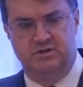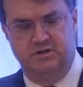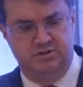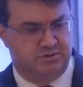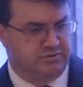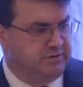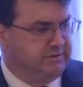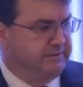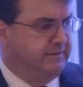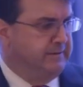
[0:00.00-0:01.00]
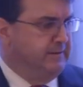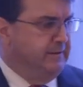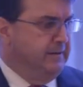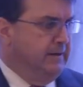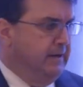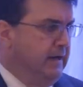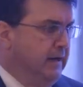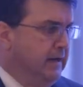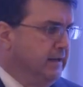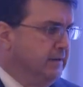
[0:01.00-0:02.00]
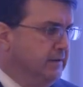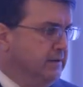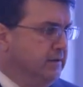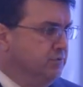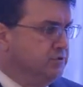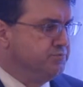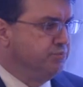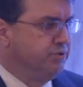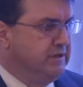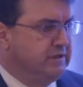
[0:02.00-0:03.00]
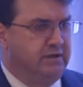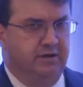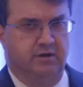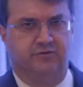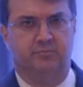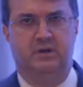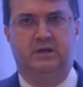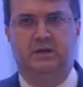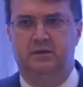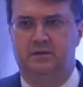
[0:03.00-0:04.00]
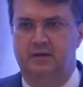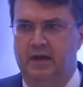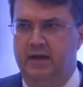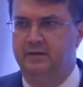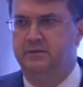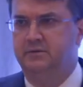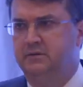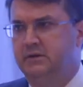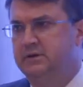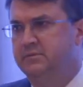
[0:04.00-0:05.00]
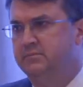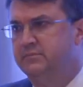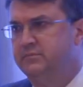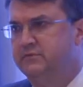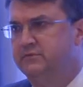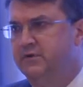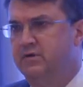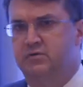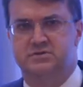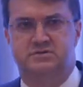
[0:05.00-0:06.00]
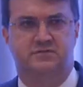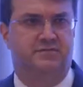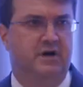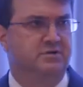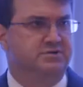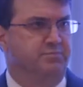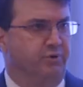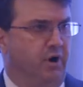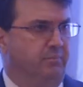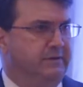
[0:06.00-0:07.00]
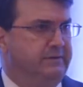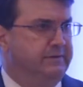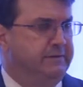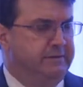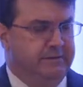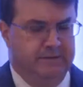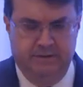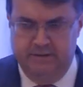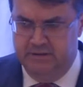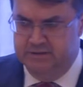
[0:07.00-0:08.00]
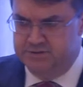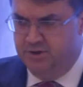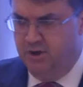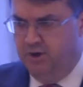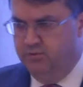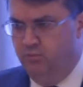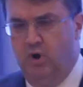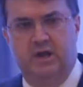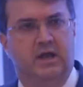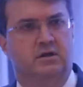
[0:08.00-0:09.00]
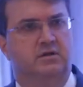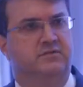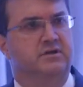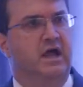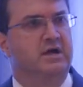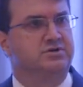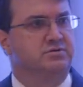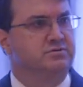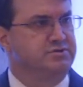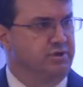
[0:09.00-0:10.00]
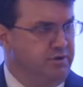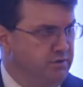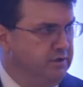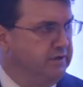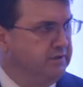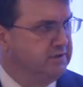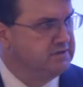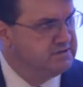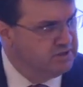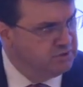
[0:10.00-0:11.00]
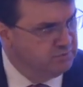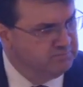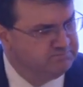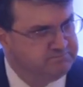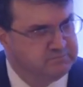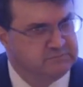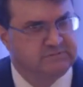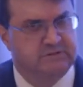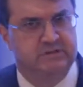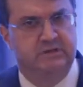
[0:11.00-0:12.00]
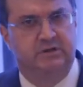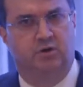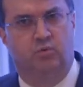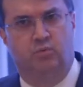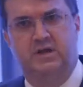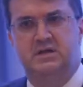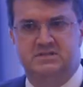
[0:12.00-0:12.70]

and history, and it was pretty clear to me that the Veterans Affairs Department is on one end of the national security continuum. We